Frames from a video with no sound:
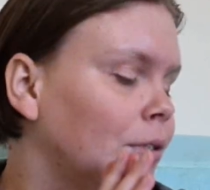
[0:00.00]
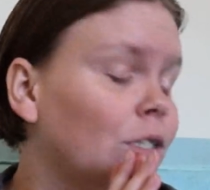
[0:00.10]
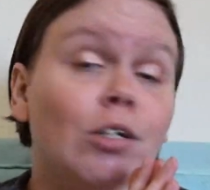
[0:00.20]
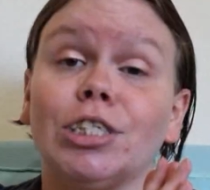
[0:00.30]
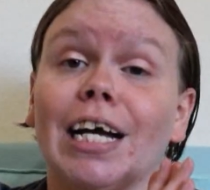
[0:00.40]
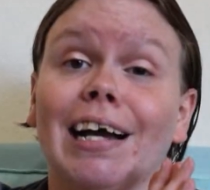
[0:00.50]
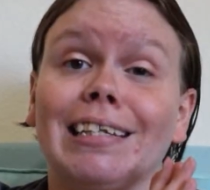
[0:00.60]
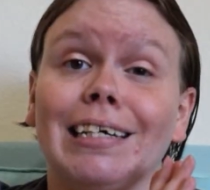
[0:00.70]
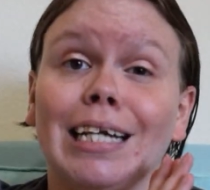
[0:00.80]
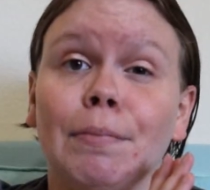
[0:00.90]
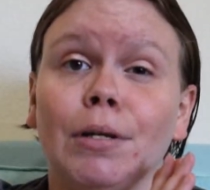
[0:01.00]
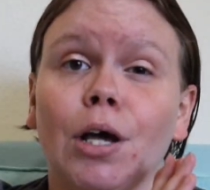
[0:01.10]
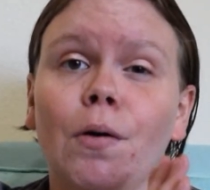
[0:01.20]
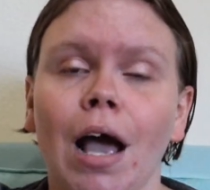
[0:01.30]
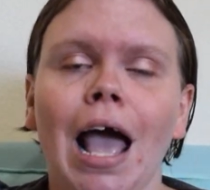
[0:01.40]
So go check out that down
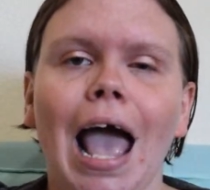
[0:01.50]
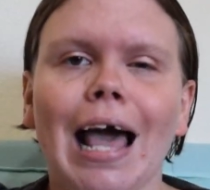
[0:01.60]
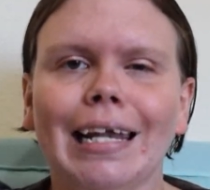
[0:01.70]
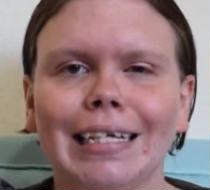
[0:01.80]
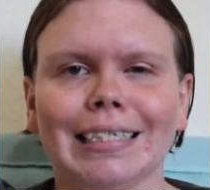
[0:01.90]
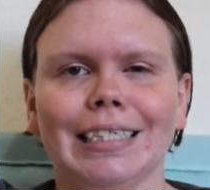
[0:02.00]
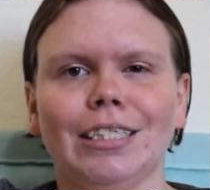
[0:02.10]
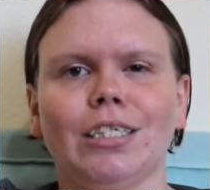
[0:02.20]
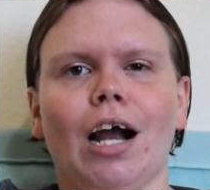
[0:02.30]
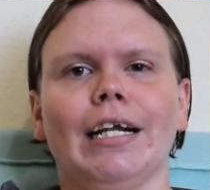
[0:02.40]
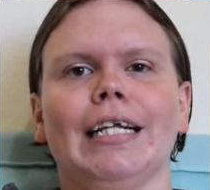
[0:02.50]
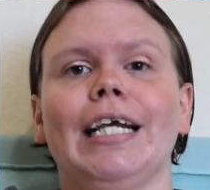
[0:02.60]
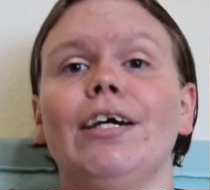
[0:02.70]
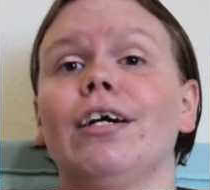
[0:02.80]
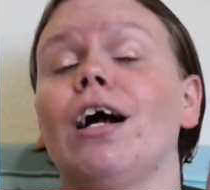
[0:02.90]
below, and let's get started.
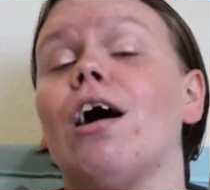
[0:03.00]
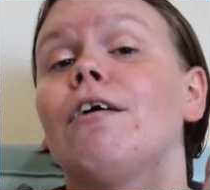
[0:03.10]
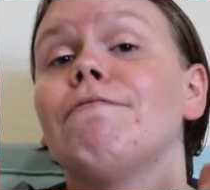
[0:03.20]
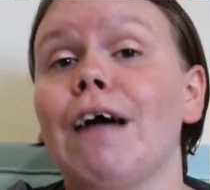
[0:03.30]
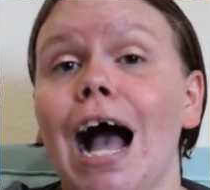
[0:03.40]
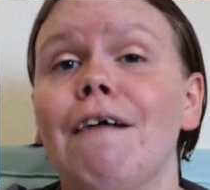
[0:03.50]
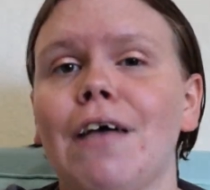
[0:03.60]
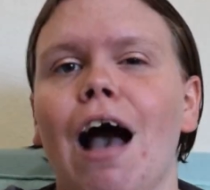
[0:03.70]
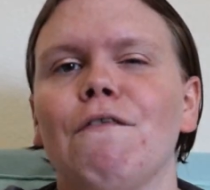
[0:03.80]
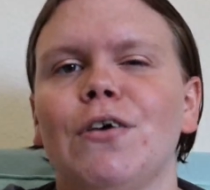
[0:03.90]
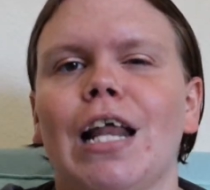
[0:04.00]
Here are 5 outfit